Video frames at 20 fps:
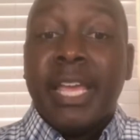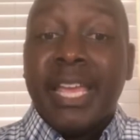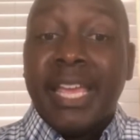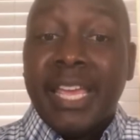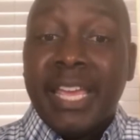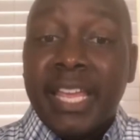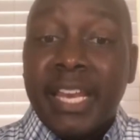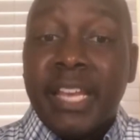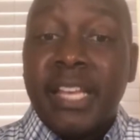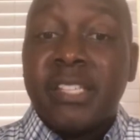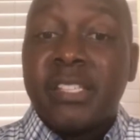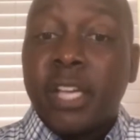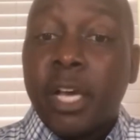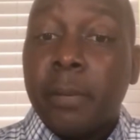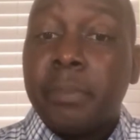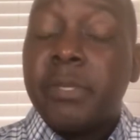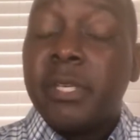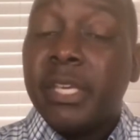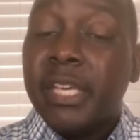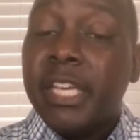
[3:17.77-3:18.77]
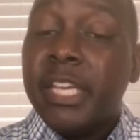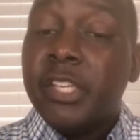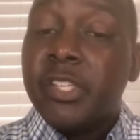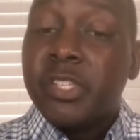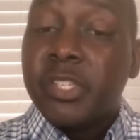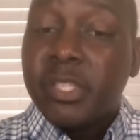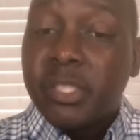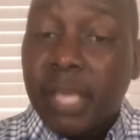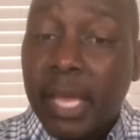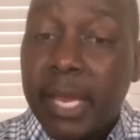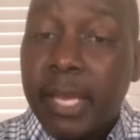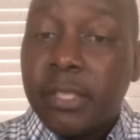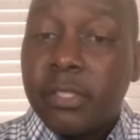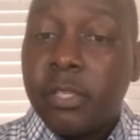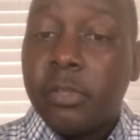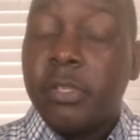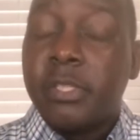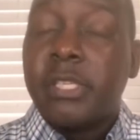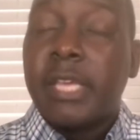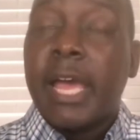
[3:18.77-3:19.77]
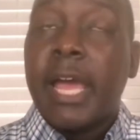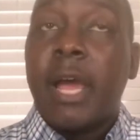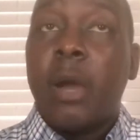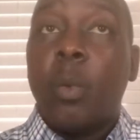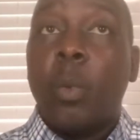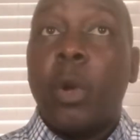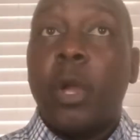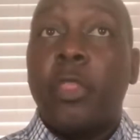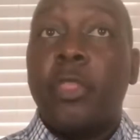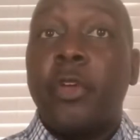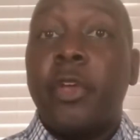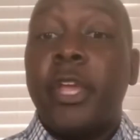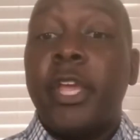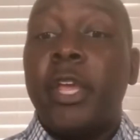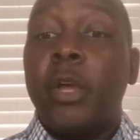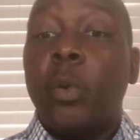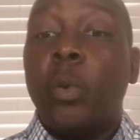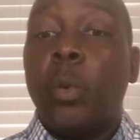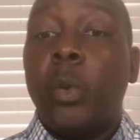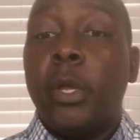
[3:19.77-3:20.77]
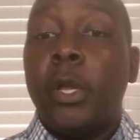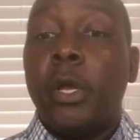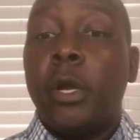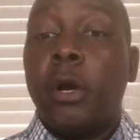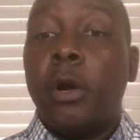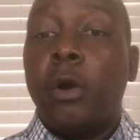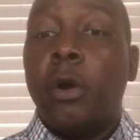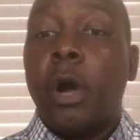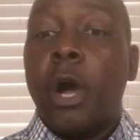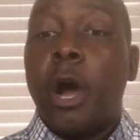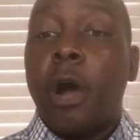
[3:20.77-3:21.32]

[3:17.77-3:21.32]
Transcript: It is up to each state to decide whether it will